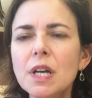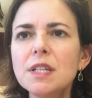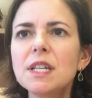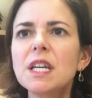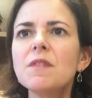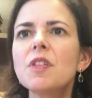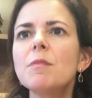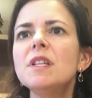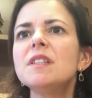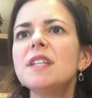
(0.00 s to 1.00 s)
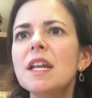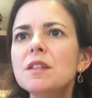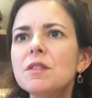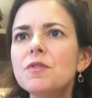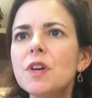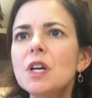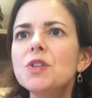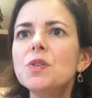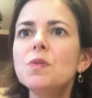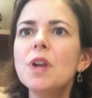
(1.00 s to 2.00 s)
to give them incentive
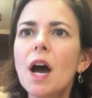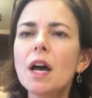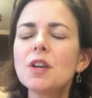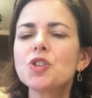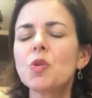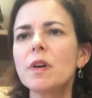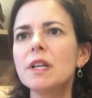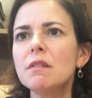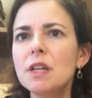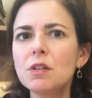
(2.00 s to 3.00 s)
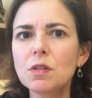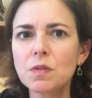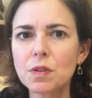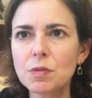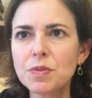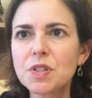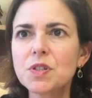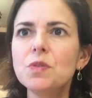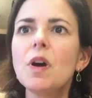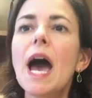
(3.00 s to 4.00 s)
to not join illegal groups,
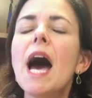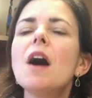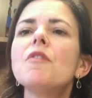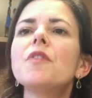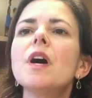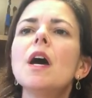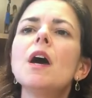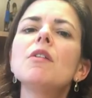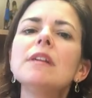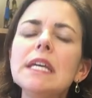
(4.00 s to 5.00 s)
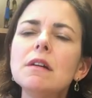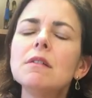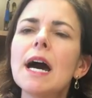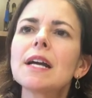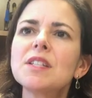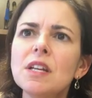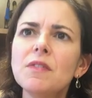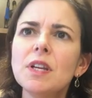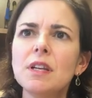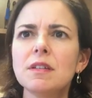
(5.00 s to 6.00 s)
to have legal
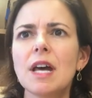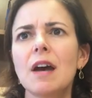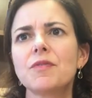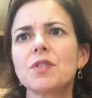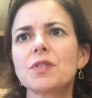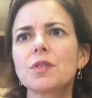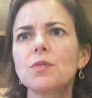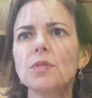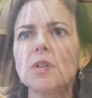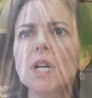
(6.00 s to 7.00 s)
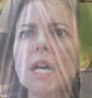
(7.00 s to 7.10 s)
activities after school,